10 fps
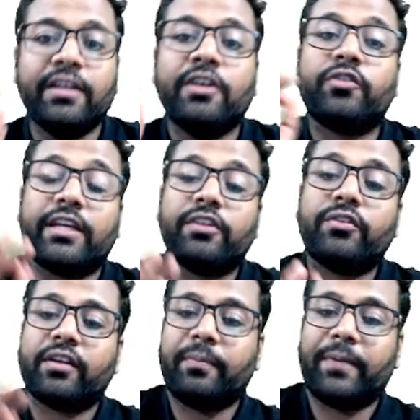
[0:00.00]
So as you
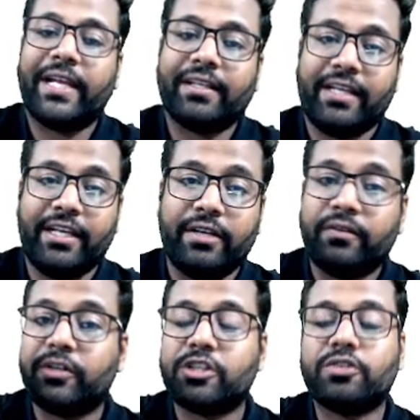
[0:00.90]
are supplying the heat,
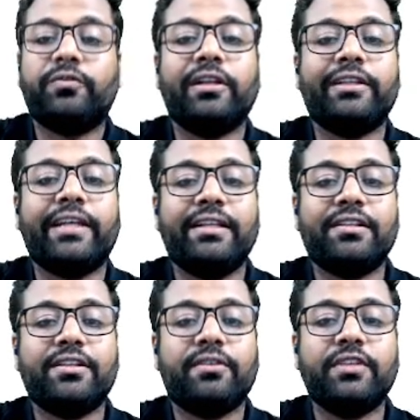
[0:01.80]
first of all the
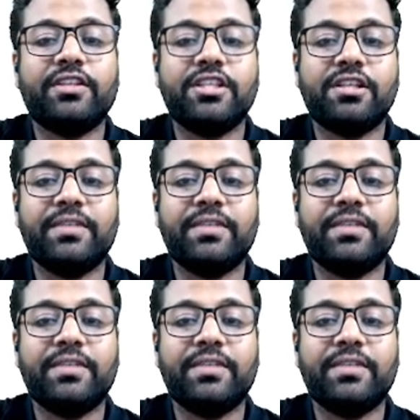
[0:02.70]
energy of the system is